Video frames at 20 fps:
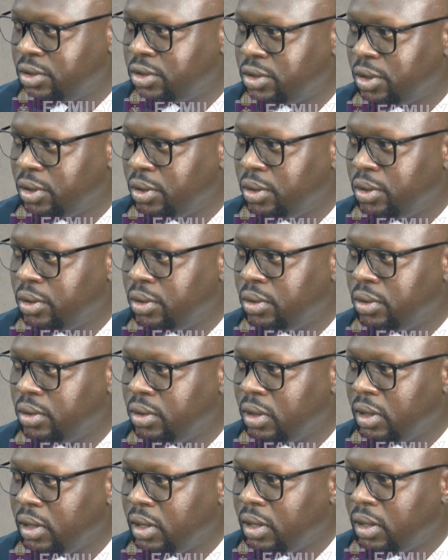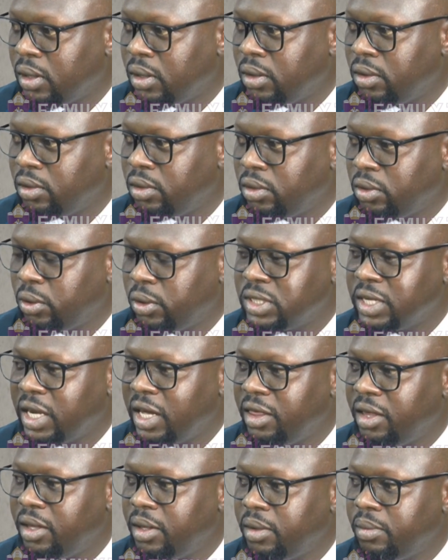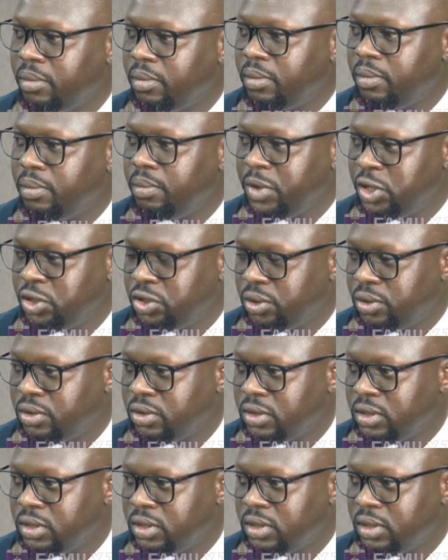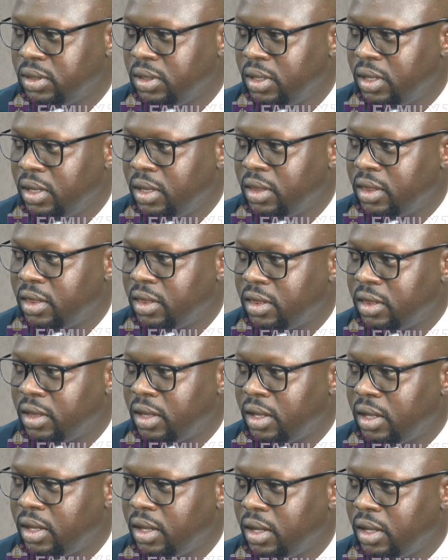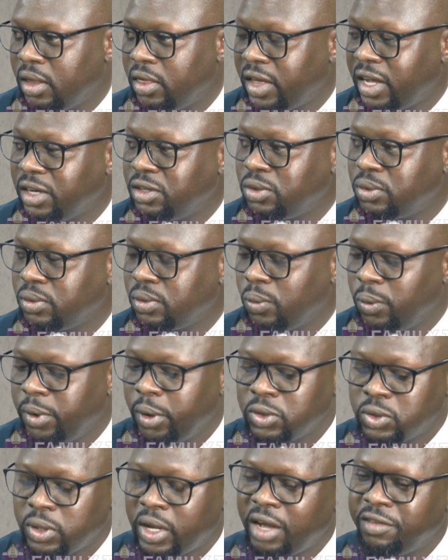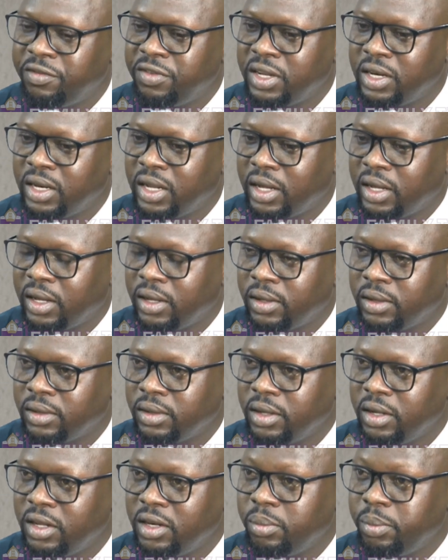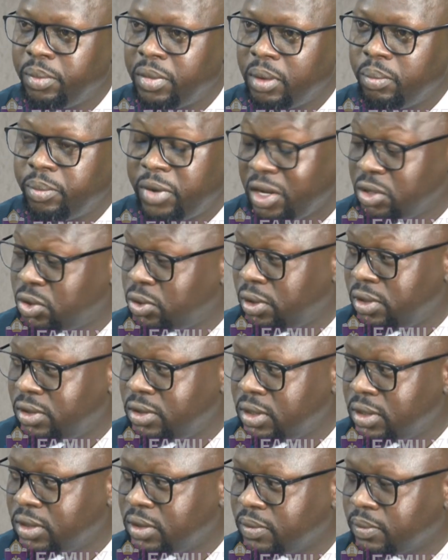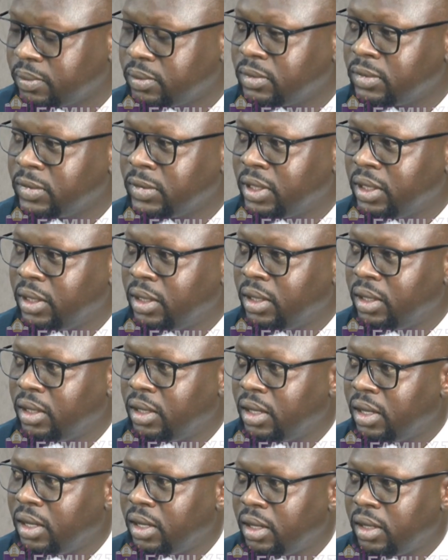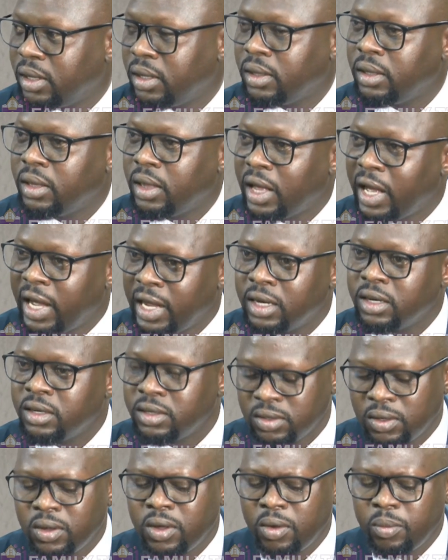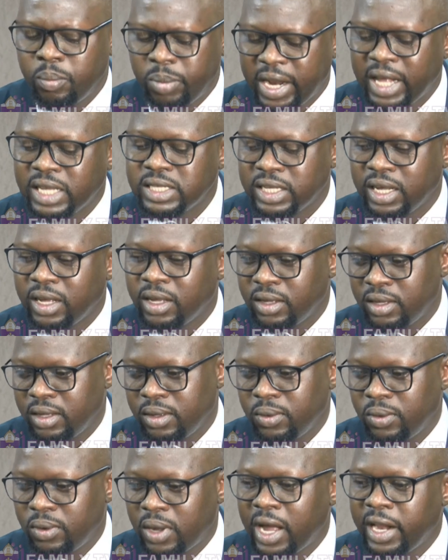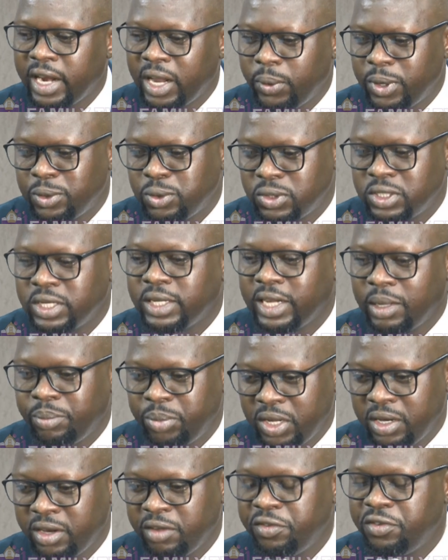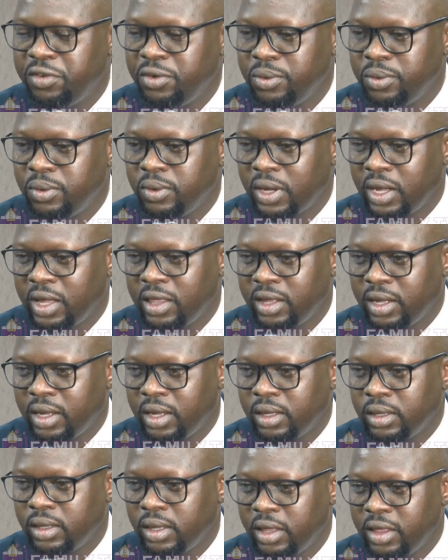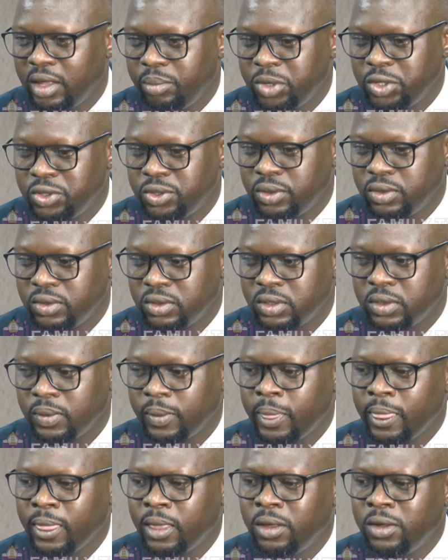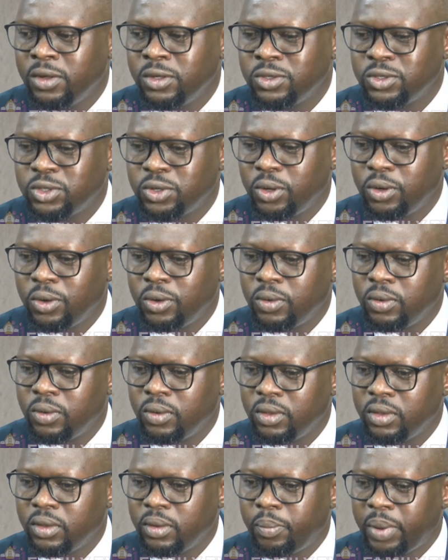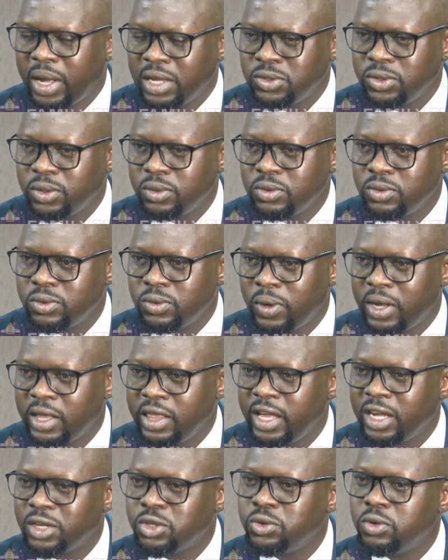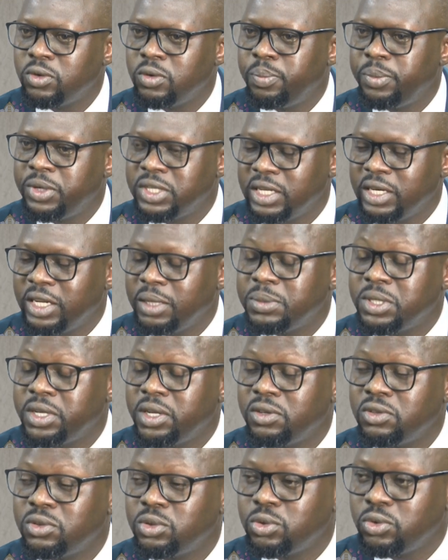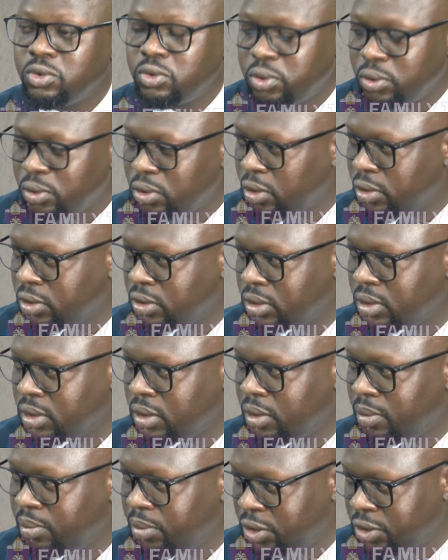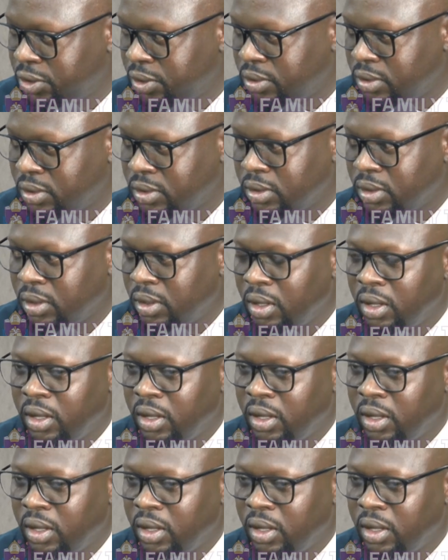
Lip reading: So those are the missions that we also have in Brussels. And plans are, underway to set up in a few other missions. Mm. So persons who are there should present themselves to those missions.